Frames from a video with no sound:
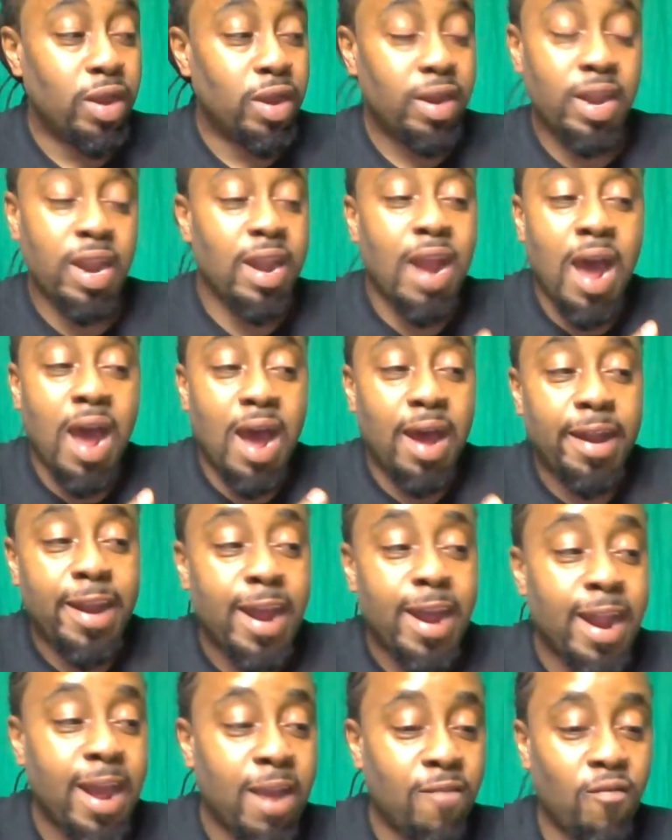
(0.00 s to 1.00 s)
that nah,
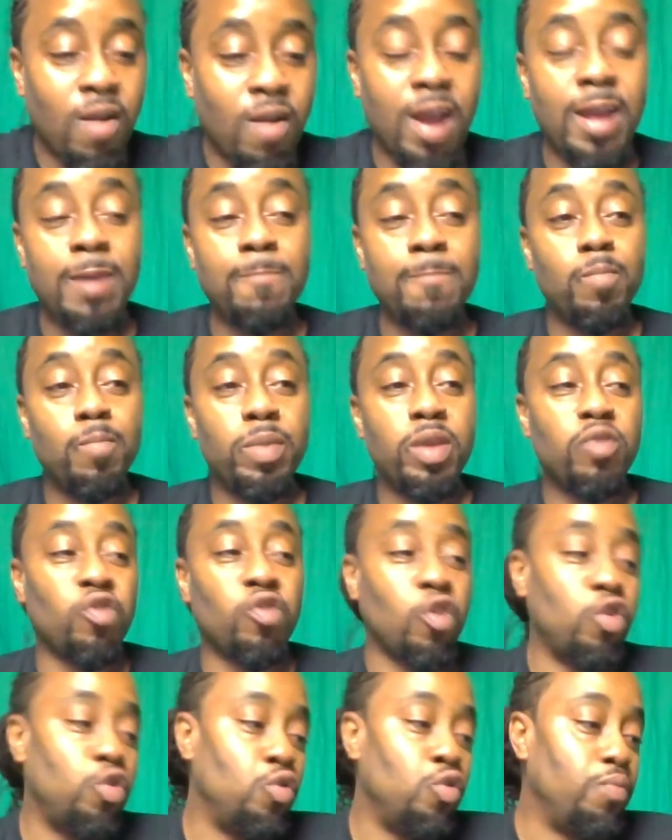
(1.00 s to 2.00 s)
that ain't right. So
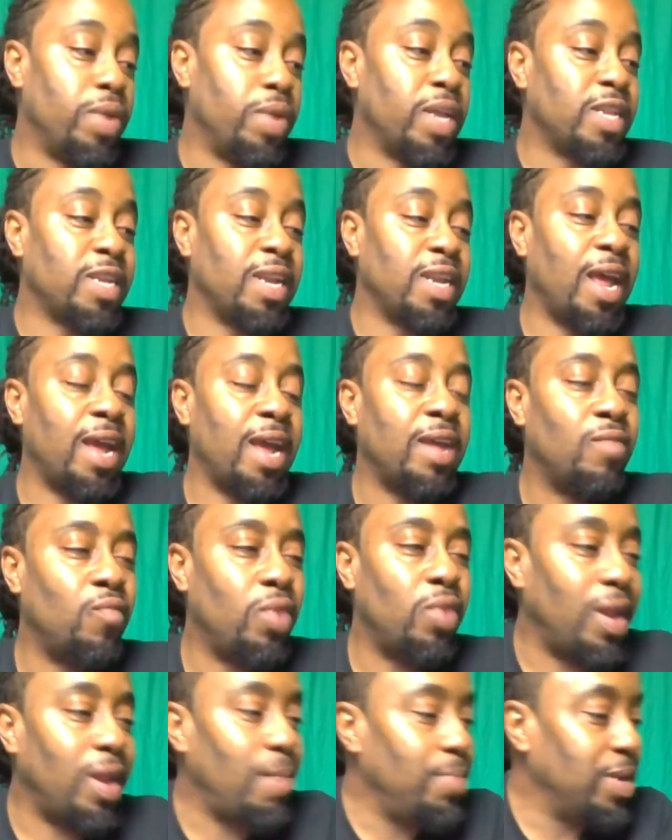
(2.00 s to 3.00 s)
you busy like,
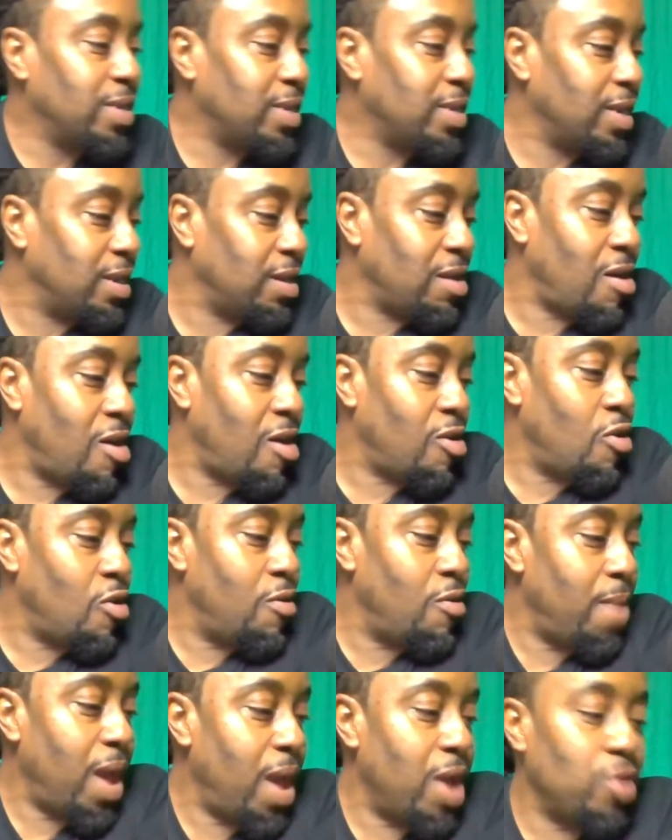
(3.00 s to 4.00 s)
well, let me see the
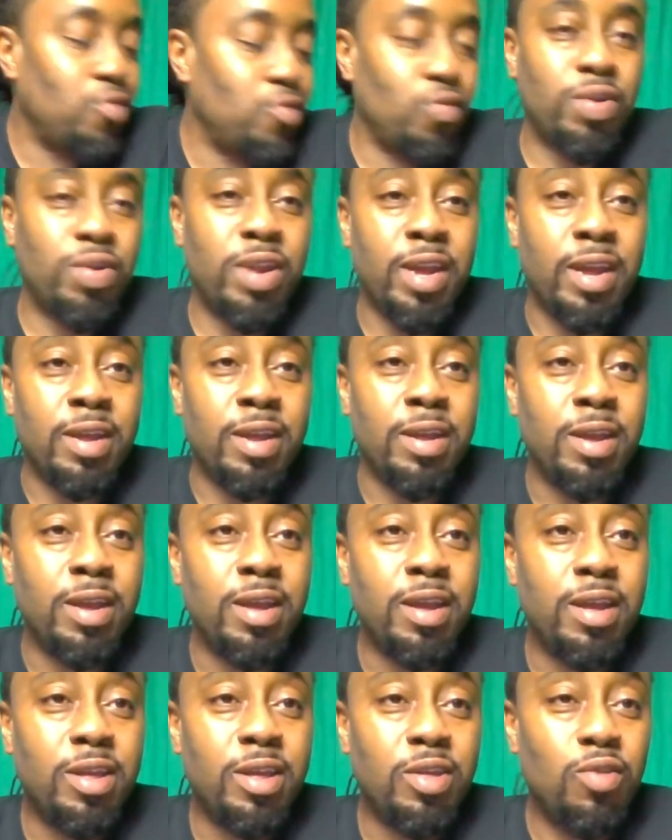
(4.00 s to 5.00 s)
doggone manual then.
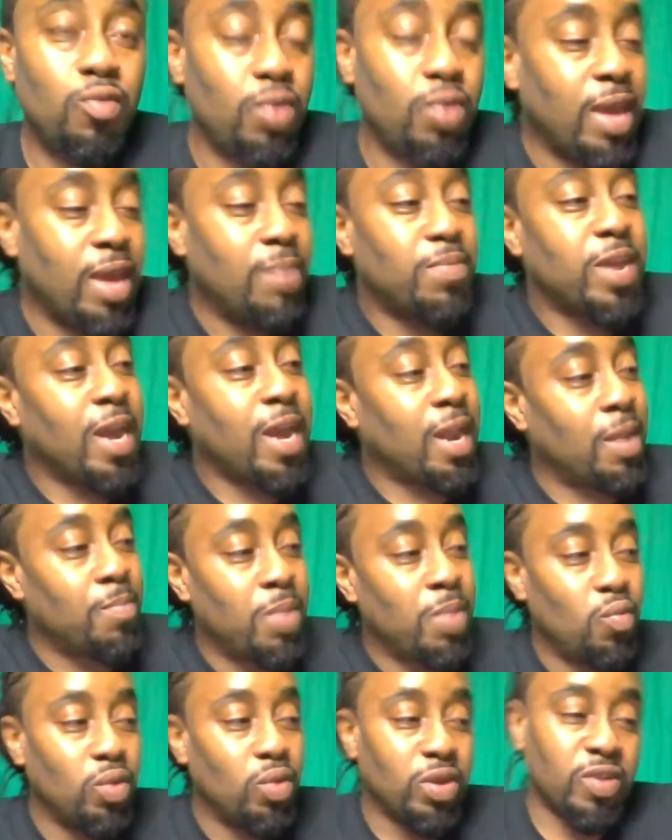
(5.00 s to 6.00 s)
You keep telling
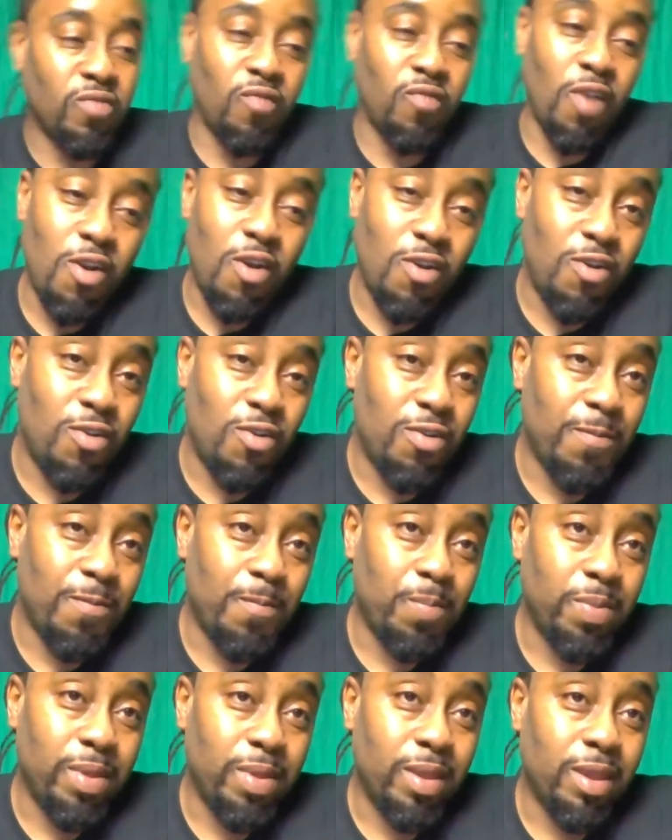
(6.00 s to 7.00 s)
me what's wrong.
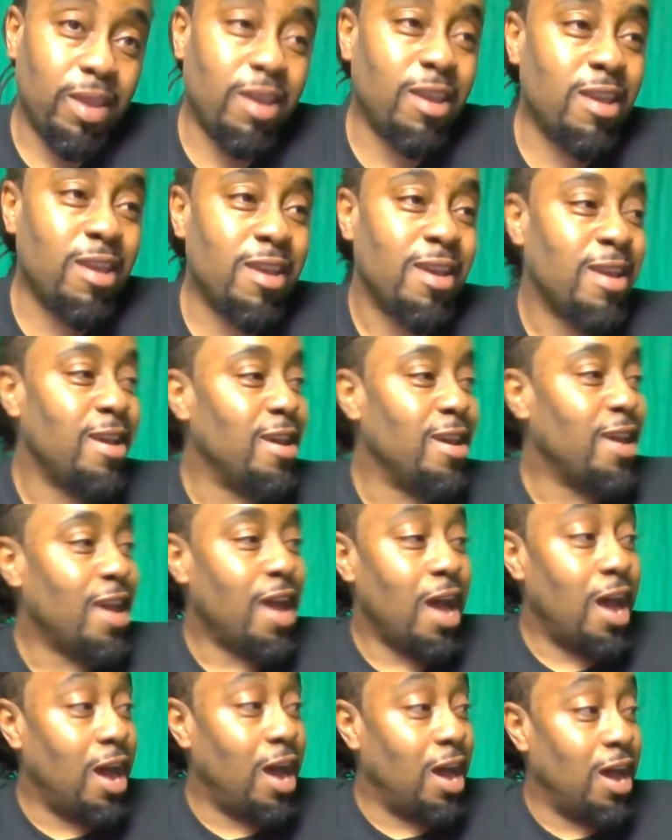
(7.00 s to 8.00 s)

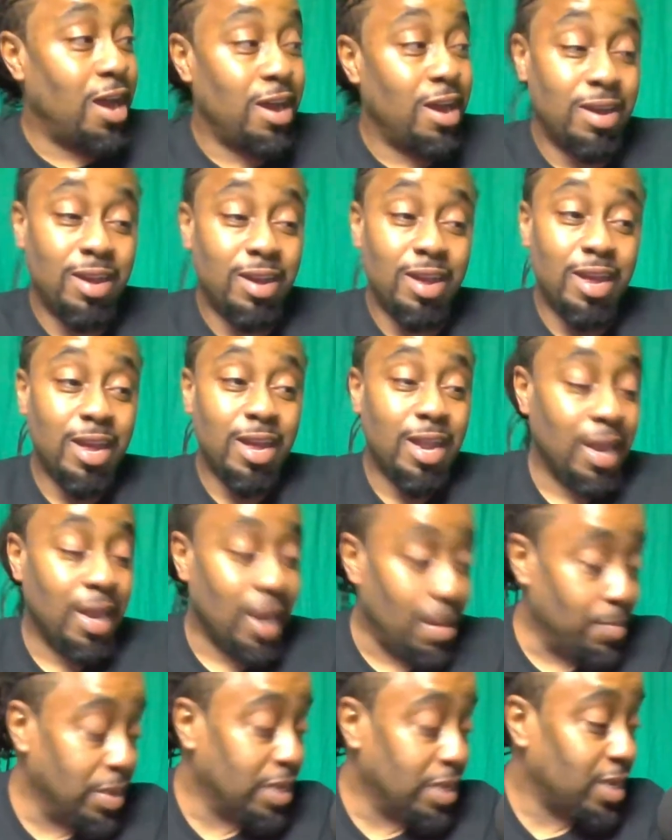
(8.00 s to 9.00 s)
uh,
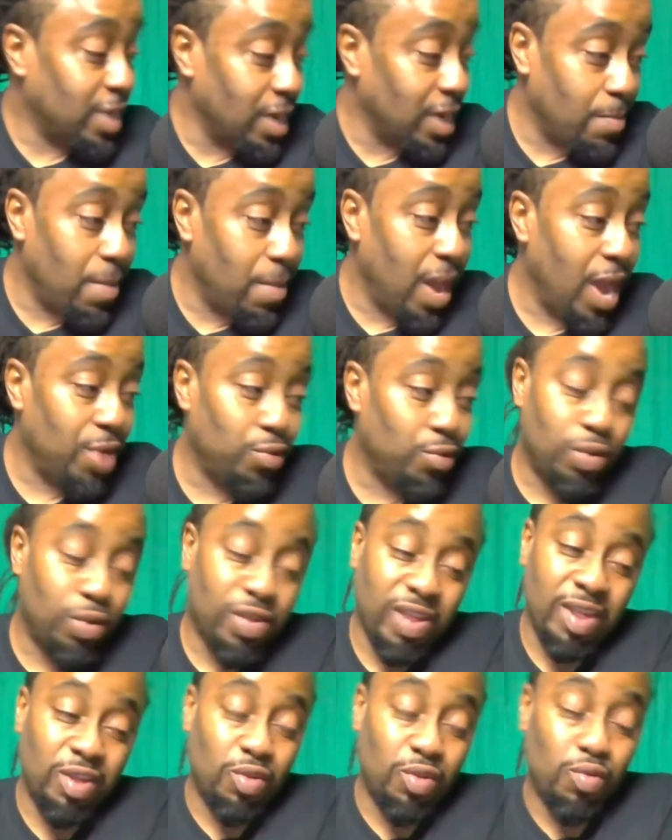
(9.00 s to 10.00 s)
let me see the manual
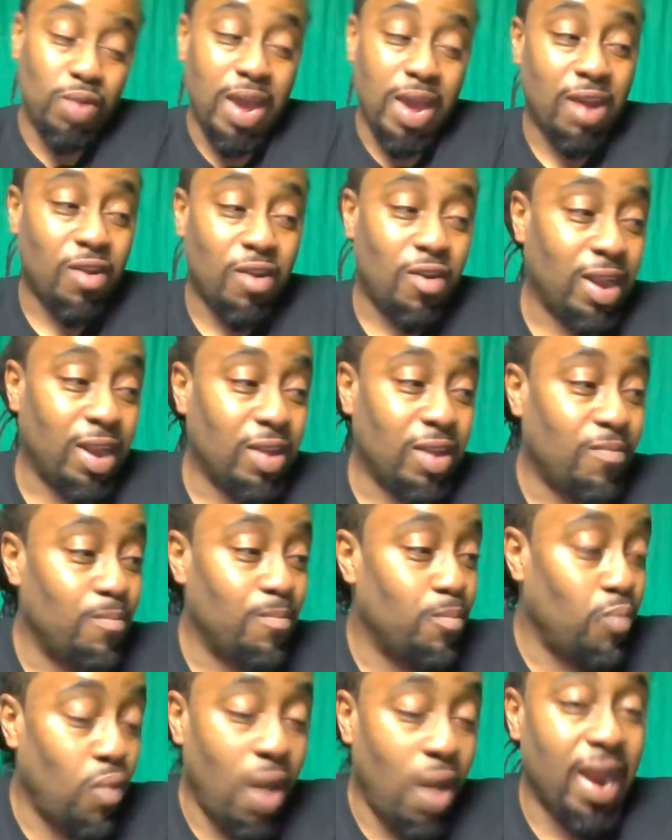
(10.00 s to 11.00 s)
since you got all the
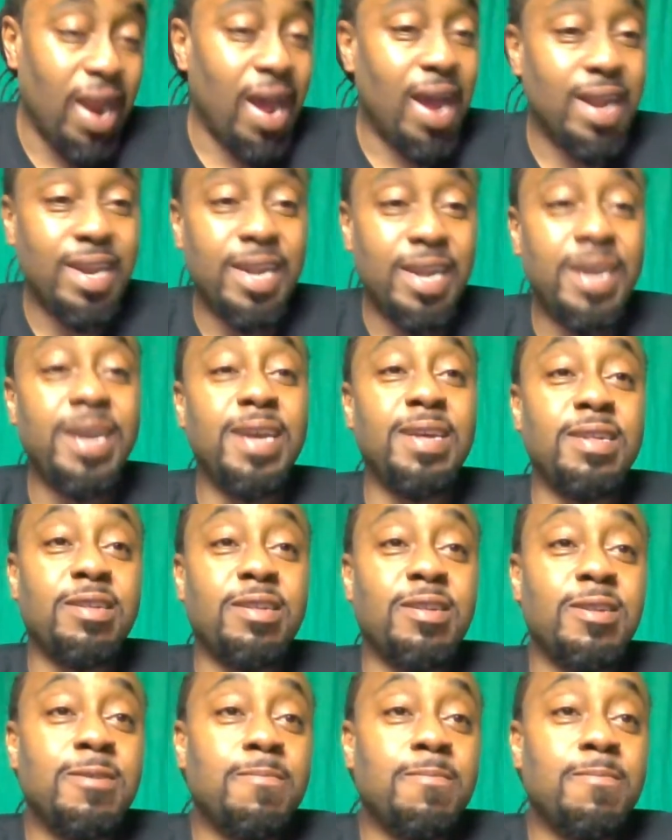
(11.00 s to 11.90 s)
bright ideas,